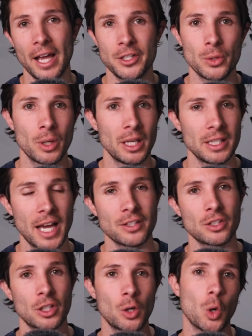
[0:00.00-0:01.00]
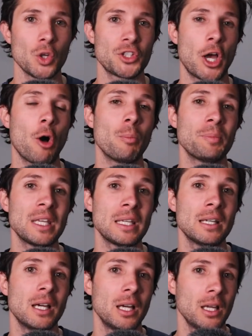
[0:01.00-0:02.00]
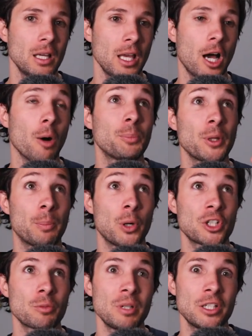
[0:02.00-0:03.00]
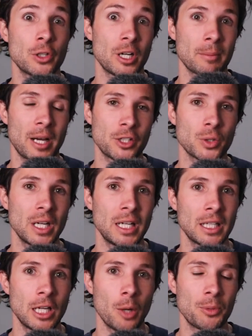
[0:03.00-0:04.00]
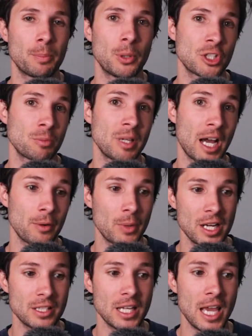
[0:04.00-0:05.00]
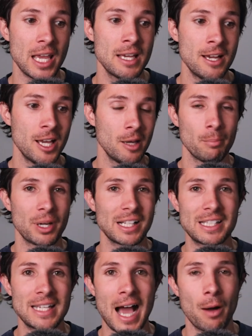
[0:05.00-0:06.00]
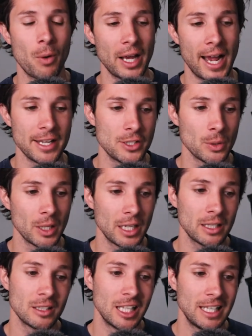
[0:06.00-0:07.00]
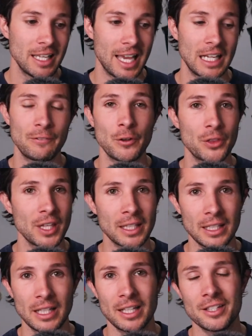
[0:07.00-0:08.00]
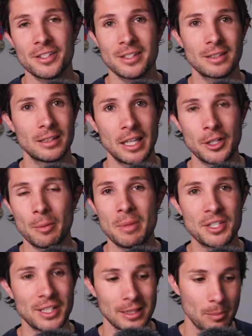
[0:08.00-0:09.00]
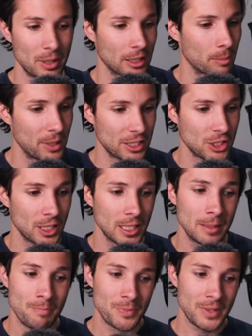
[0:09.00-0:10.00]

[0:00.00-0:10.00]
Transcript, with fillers: I do it. Yes, the goals help me, help to push me during my training and help to push me on race day, but it's not why I do it. And if you think it is, then you're missing the bigger picture.